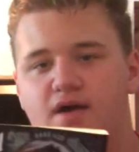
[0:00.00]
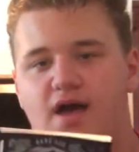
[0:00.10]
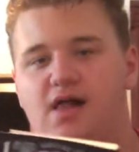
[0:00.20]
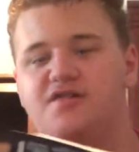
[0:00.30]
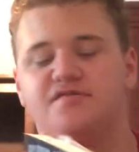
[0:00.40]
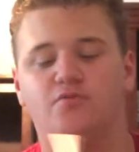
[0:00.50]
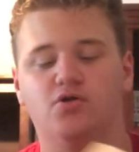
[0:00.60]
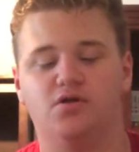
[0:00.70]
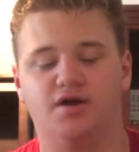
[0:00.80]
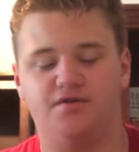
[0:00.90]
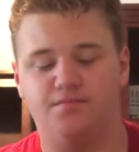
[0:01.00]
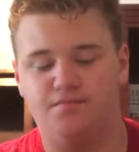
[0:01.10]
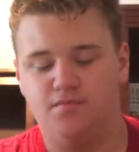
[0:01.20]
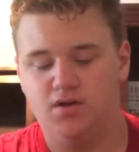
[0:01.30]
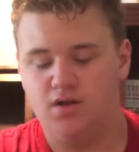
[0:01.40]
Alice in Borderland.
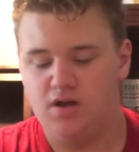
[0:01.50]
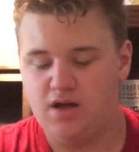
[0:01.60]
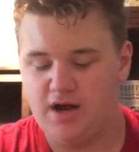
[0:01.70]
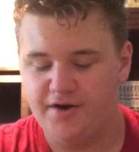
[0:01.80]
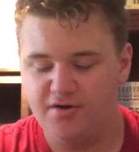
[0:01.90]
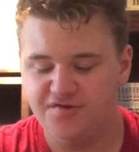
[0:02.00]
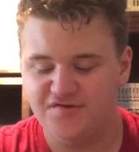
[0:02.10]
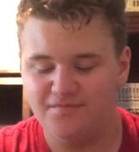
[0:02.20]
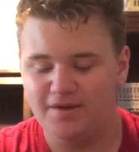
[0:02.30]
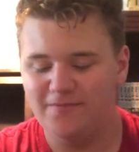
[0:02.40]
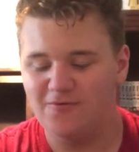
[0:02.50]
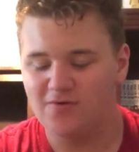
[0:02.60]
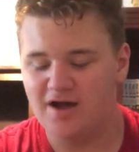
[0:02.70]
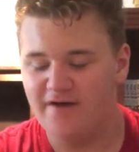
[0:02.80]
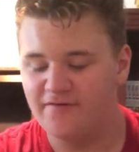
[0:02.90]
I heard some people
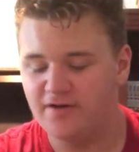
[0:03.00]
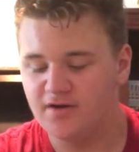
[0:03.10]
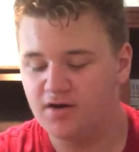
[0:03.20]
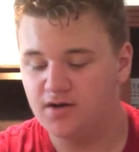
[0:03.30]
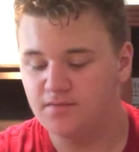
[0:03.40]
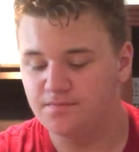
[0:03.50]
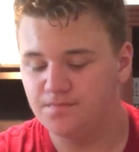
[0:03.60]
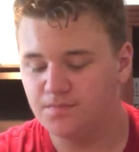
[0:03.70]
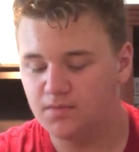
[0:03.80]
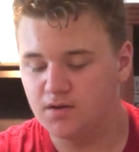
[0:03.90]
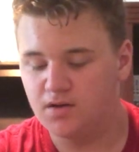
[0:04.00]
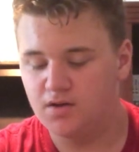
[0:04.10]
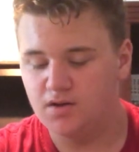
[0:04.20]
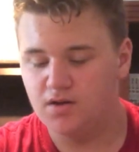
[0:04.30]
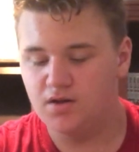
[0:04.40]
were having
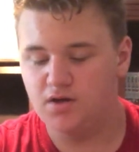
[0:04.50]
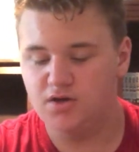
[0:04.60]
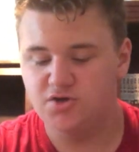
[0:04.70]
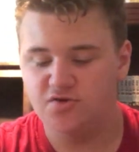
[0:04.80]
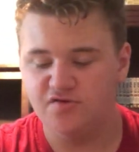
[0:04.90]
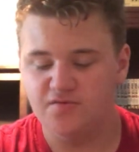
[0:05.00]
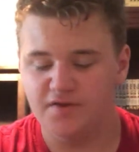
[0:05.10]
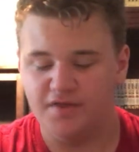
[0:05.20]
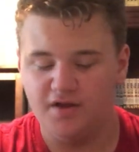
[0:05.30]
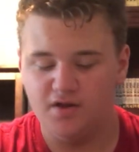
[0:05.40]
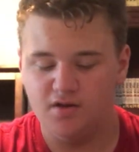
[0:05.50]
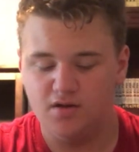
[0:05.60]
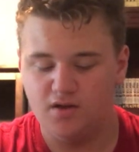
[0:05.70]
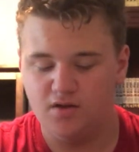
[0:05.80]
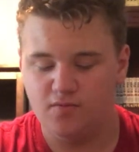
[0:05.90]
issues with it,
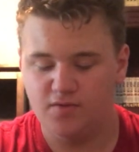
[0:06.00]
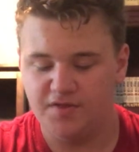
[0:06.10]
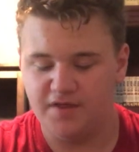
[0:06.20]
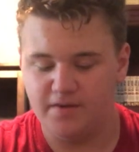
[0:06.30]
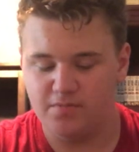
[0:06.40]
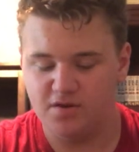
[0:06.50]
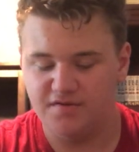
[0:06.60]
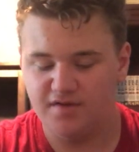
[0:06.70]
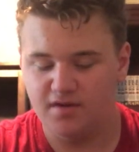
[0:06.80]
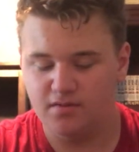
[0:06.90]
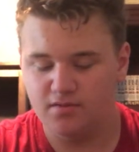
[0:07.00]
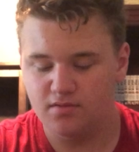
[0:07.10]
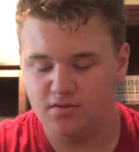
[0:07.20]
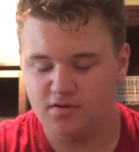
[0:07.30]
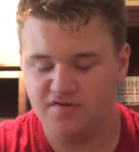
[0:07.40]
with like printing
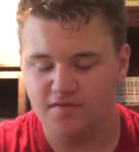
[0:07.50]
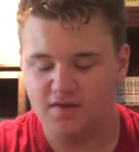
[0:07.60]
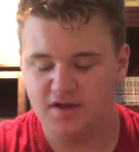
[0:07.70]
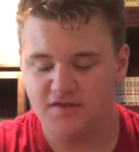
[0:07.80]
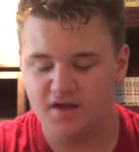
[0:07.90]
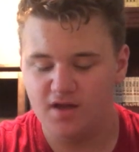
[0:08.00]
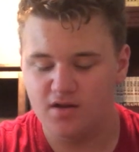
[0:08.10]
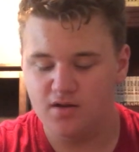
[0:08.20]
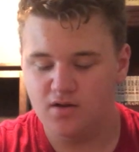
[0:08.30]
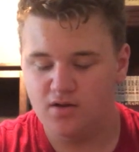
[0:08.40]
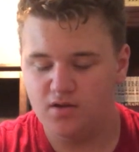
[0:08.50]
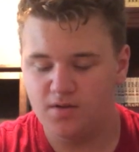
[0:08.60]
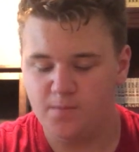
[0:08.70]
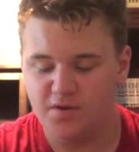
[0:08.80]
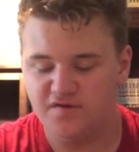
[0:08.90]
or something like that.
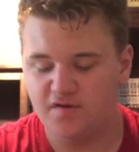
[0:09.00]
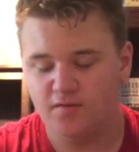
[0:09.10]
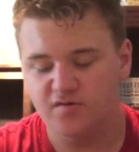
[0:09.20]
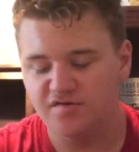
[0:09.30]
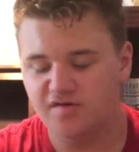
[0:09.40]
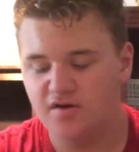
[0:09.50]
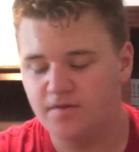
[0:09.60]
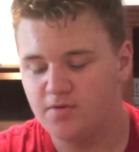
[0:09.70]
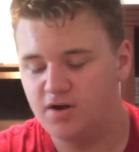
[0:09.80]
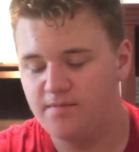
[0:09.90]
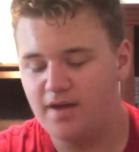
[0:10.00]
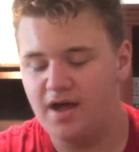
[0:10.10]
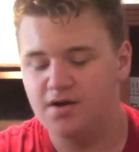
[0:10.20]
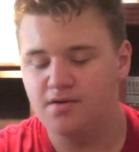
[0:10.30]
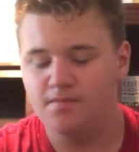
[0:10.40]
The printing was pretty
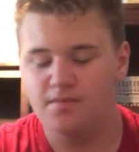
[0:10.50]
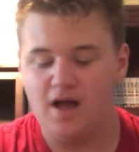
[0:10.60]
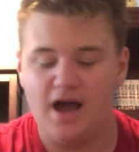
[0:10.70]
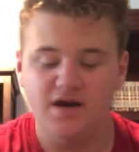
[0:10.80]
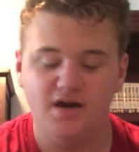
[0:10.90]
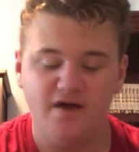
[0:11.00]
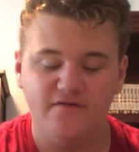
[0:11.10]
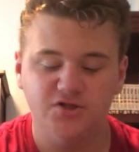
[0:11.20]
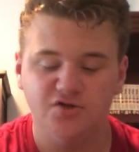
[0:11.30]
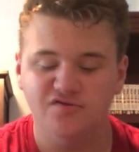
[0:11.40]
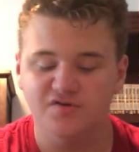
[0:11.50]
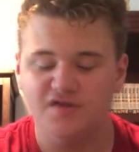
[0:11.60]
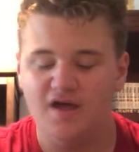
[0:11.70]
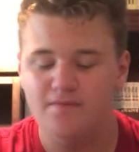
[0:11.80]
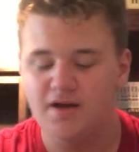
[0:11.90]
bad. I didn't have issues with
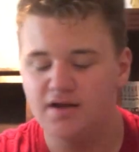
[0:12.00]
that.